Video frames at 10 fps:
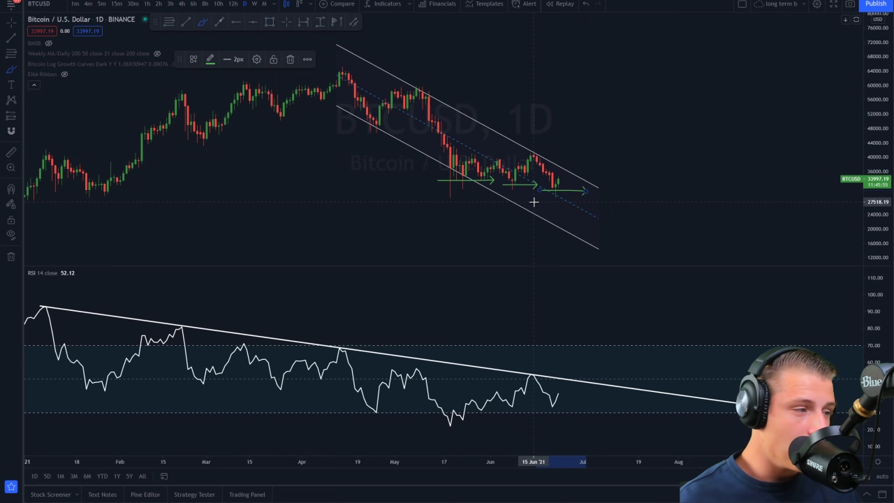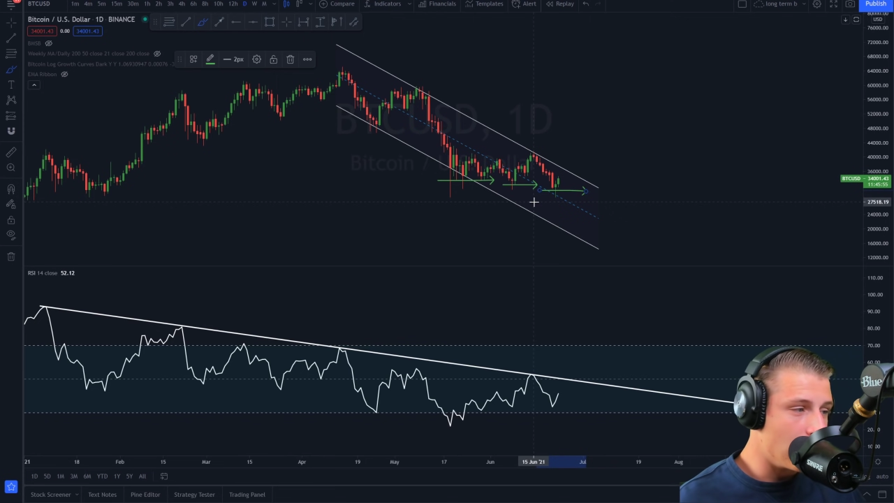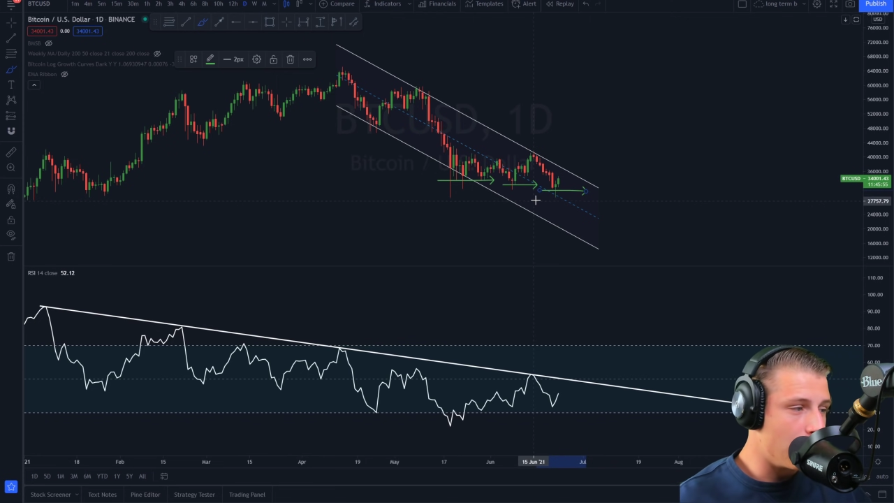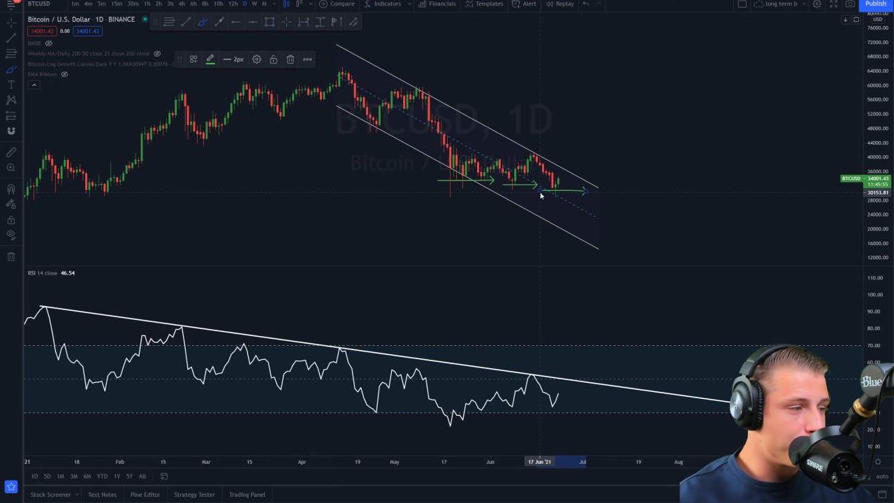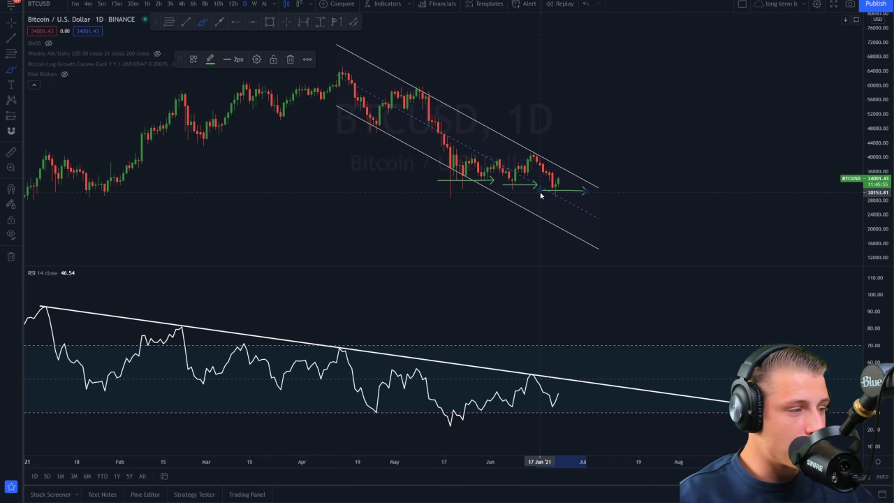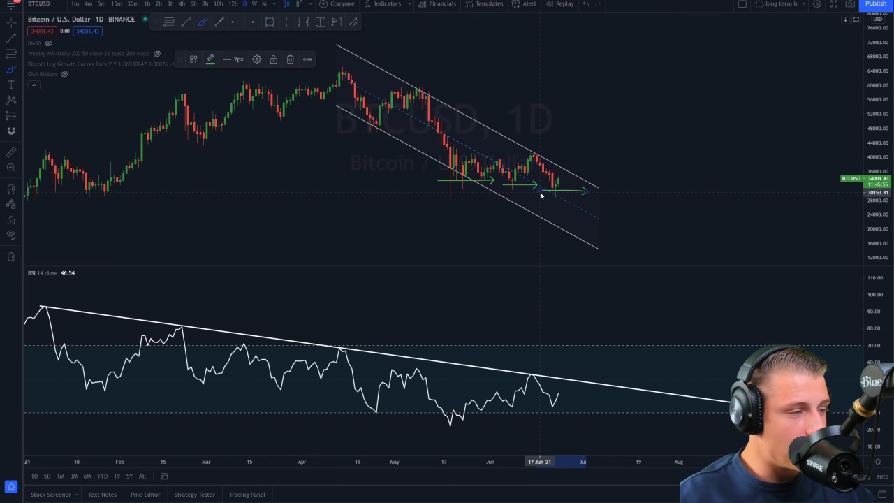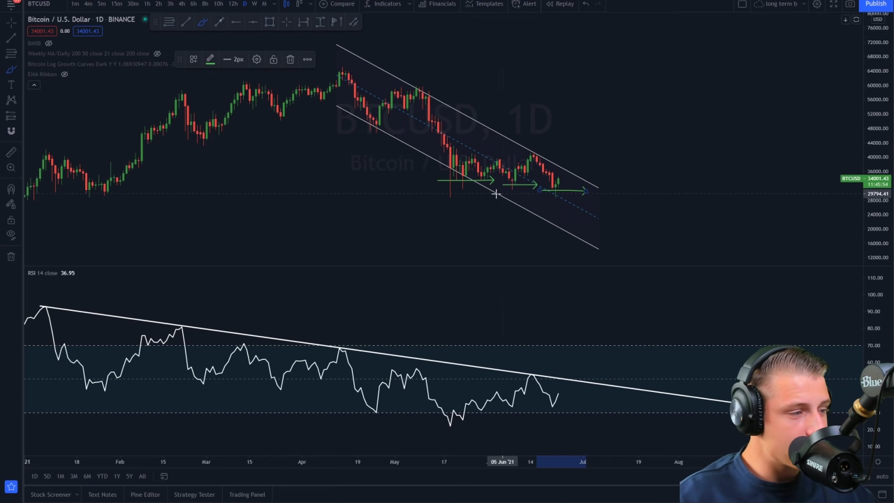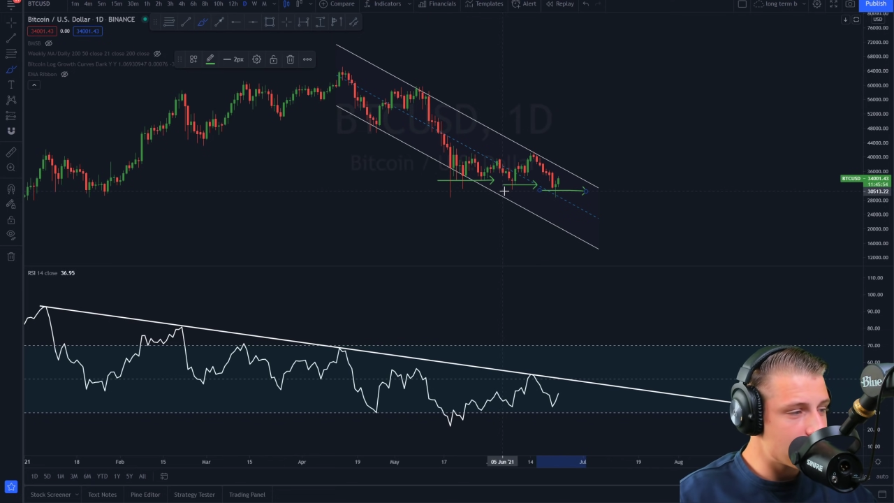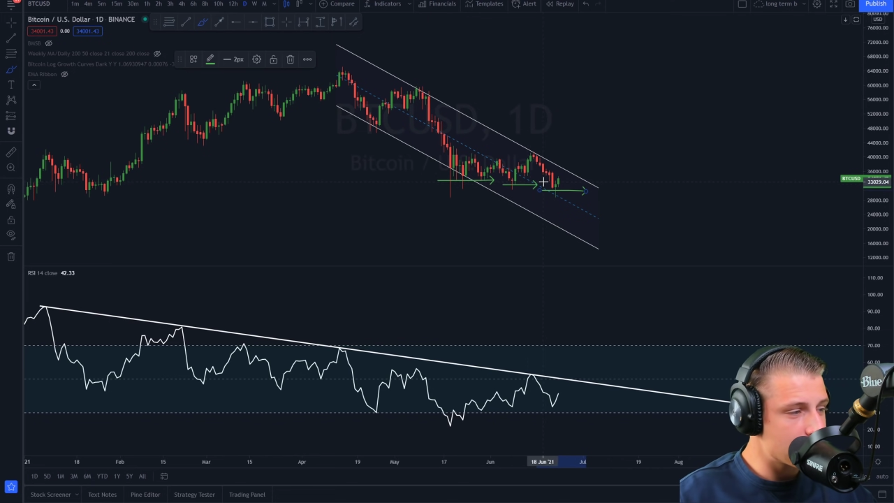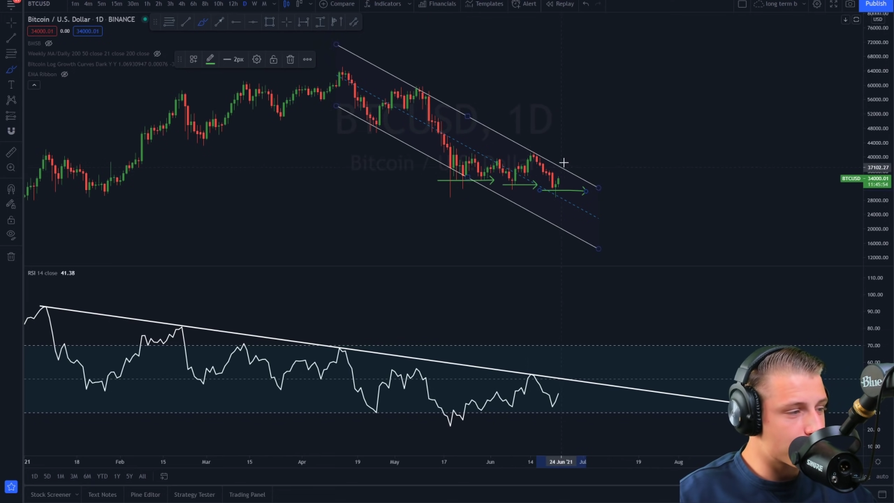Um,
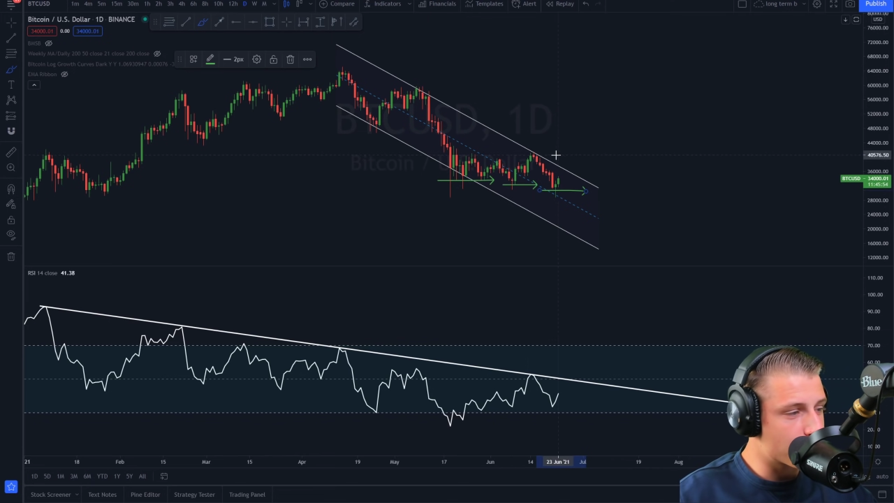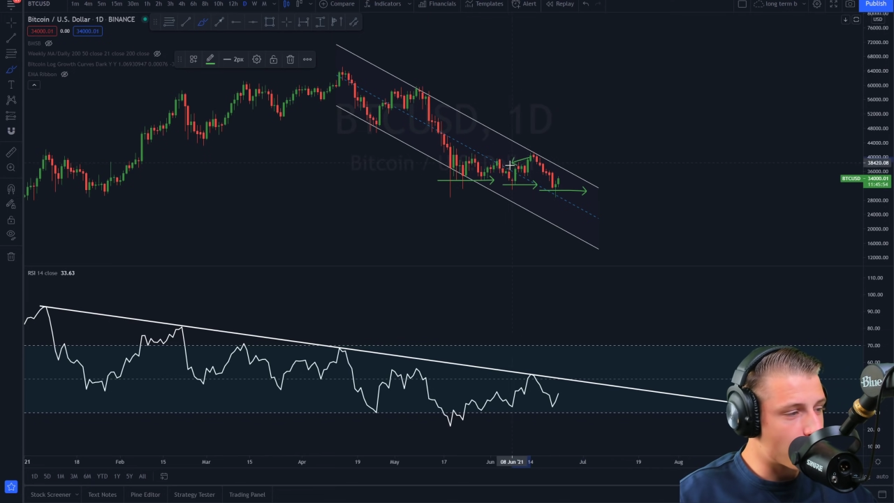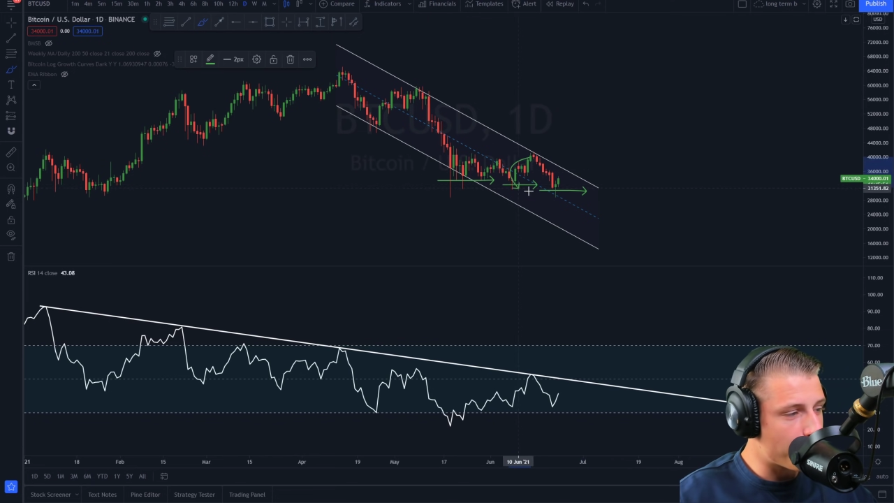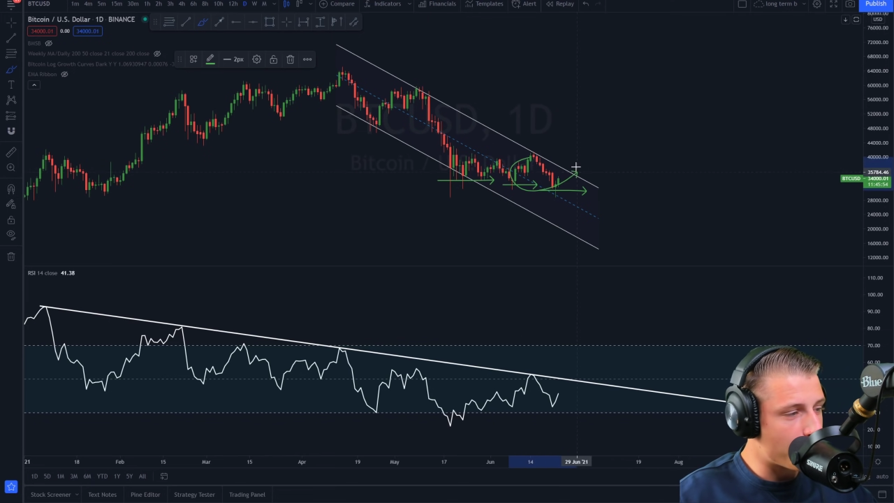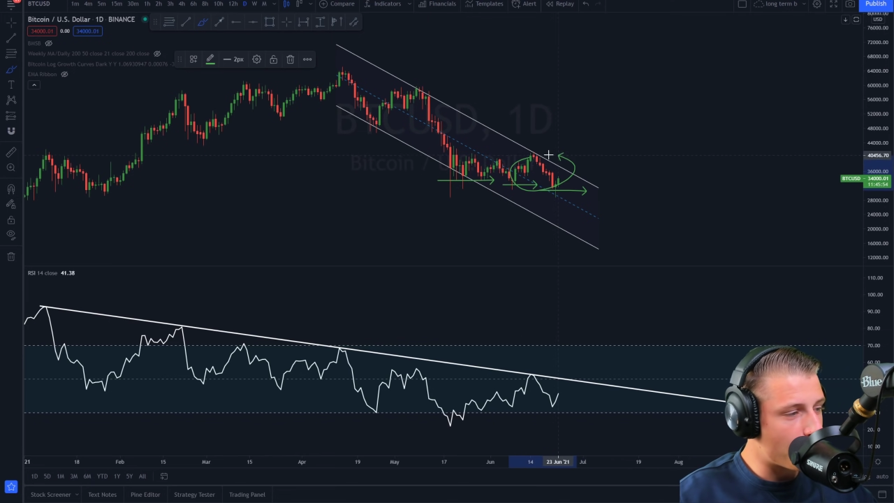is this drop off